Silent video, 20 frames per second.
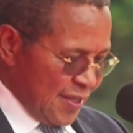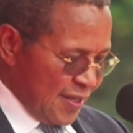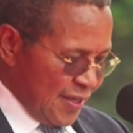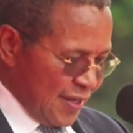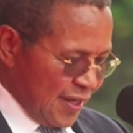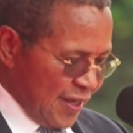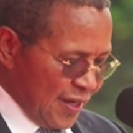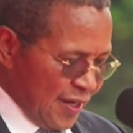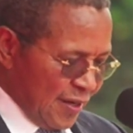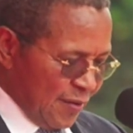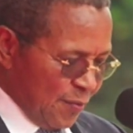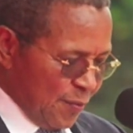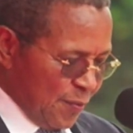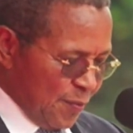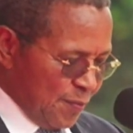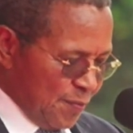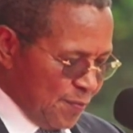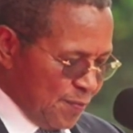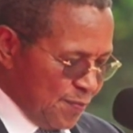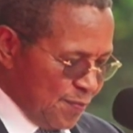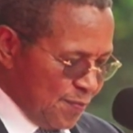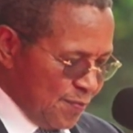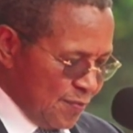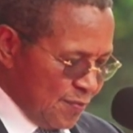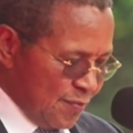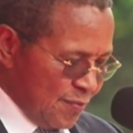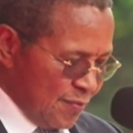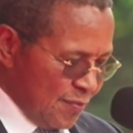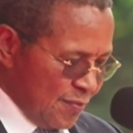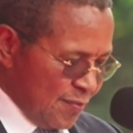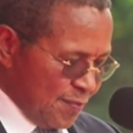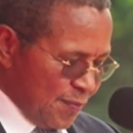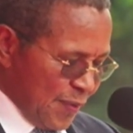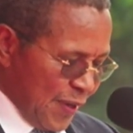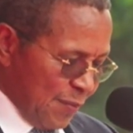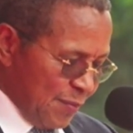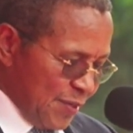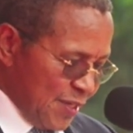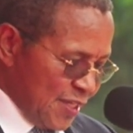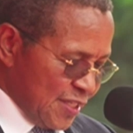Honorable
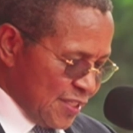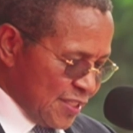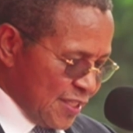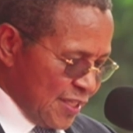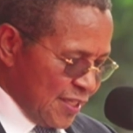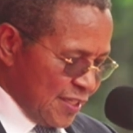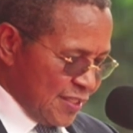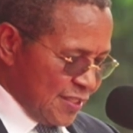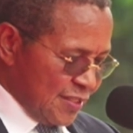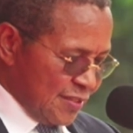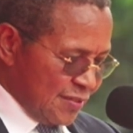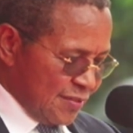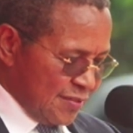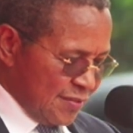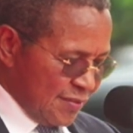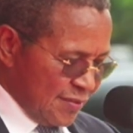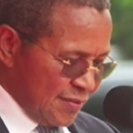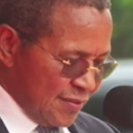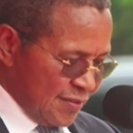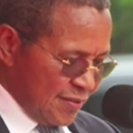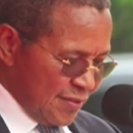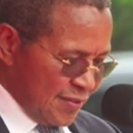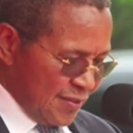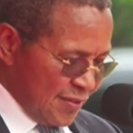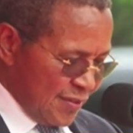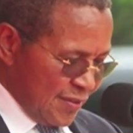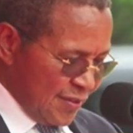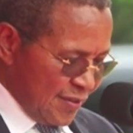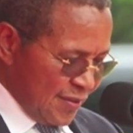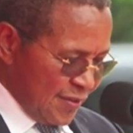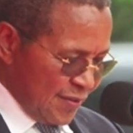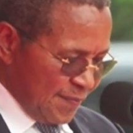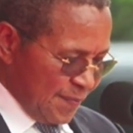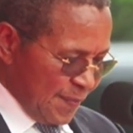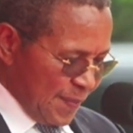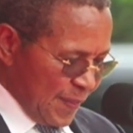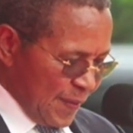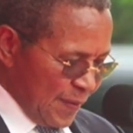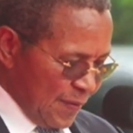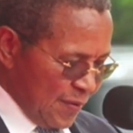Prime Ministers,
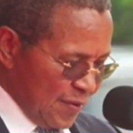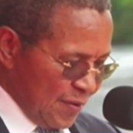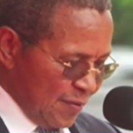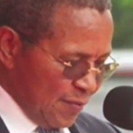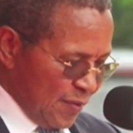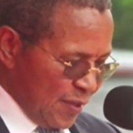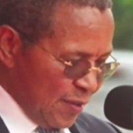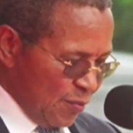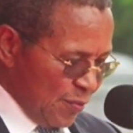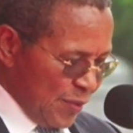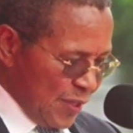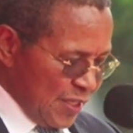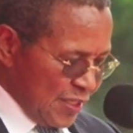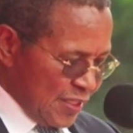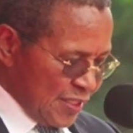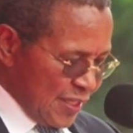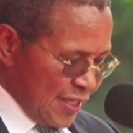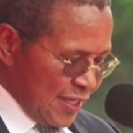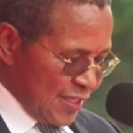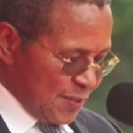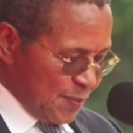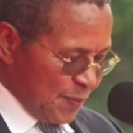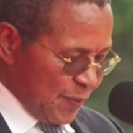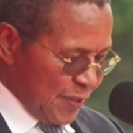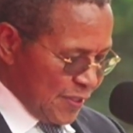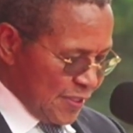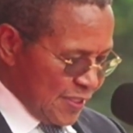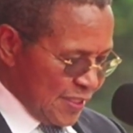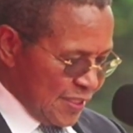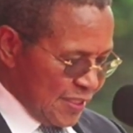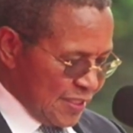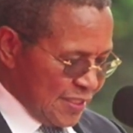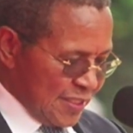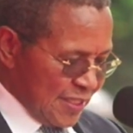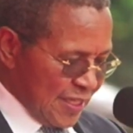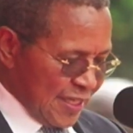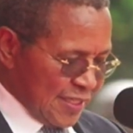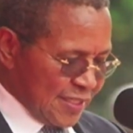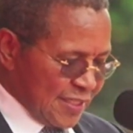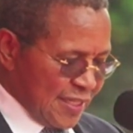Ministers, President,
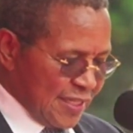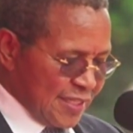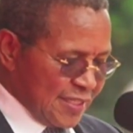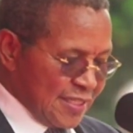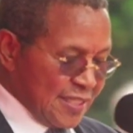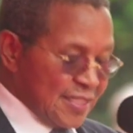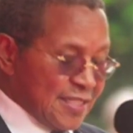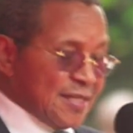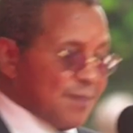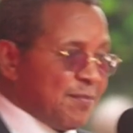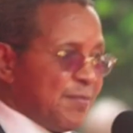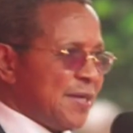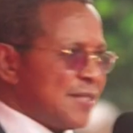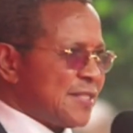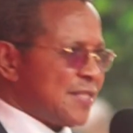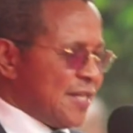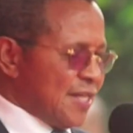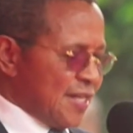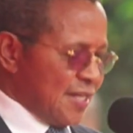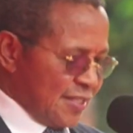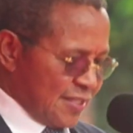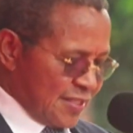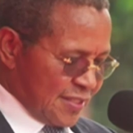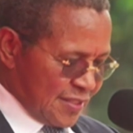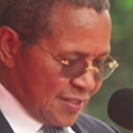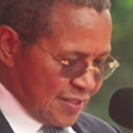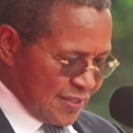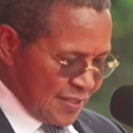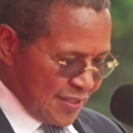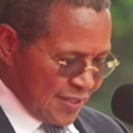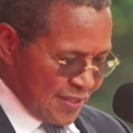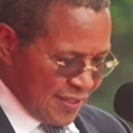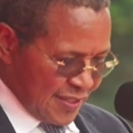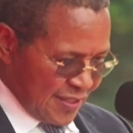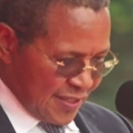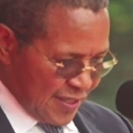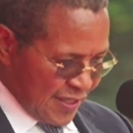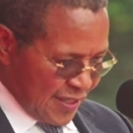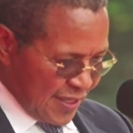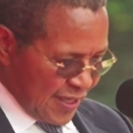Excellencies, Ambassadors,
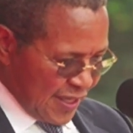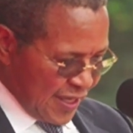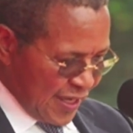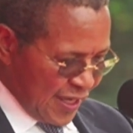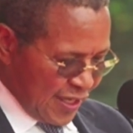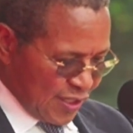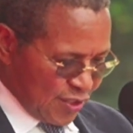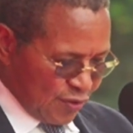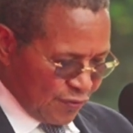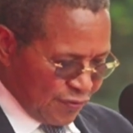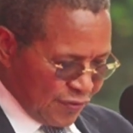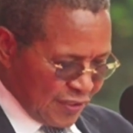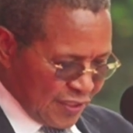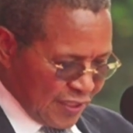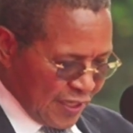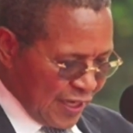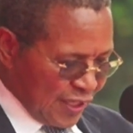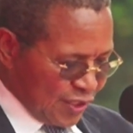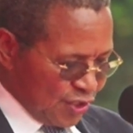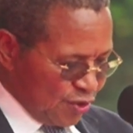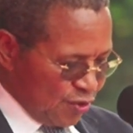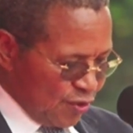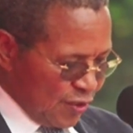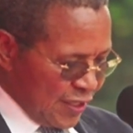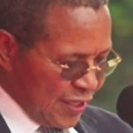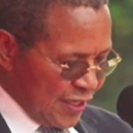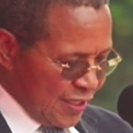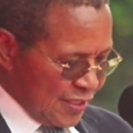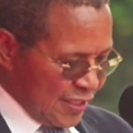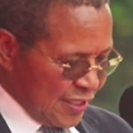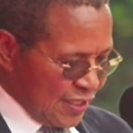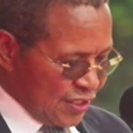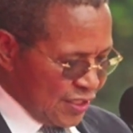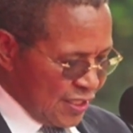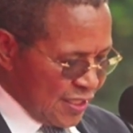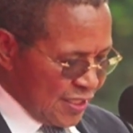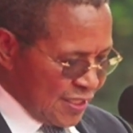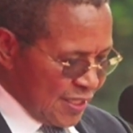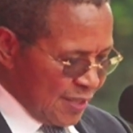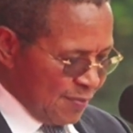heads of international
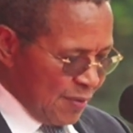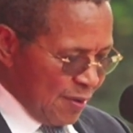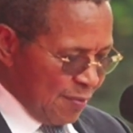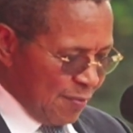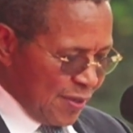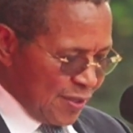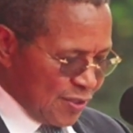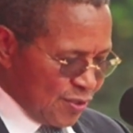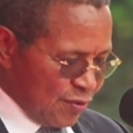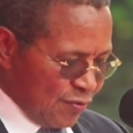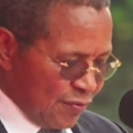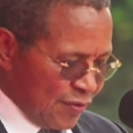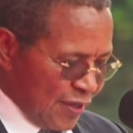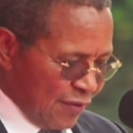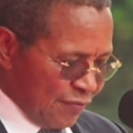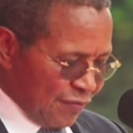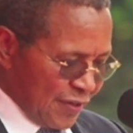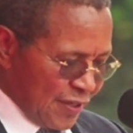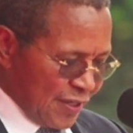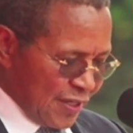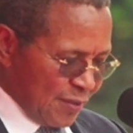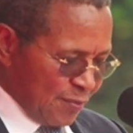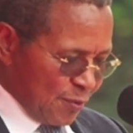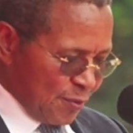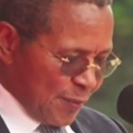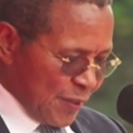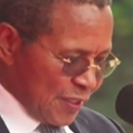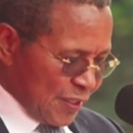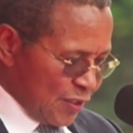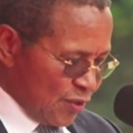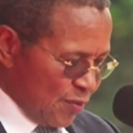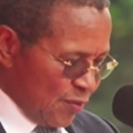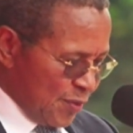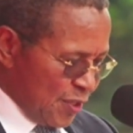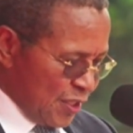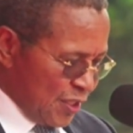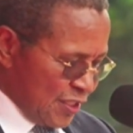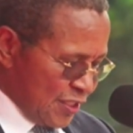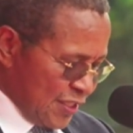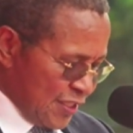organizations, and members of the African diplomatic
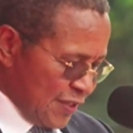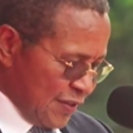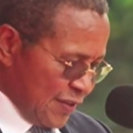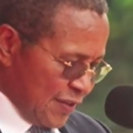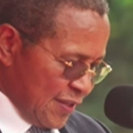community,